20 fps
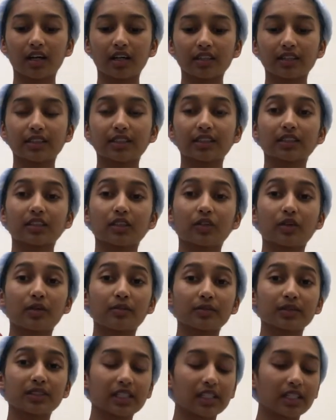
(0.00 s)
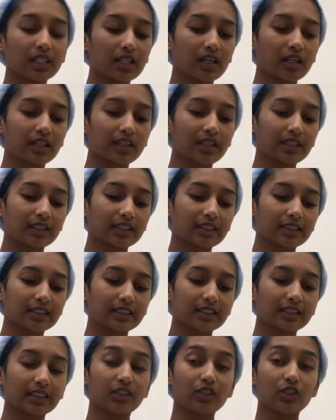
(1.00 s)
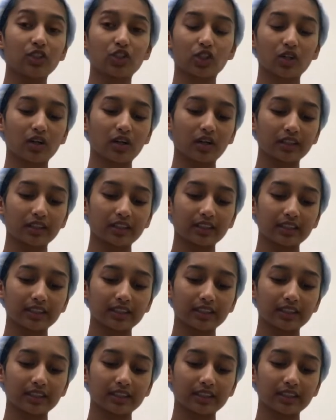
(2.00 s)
This is a crimson color. This is a neutral color.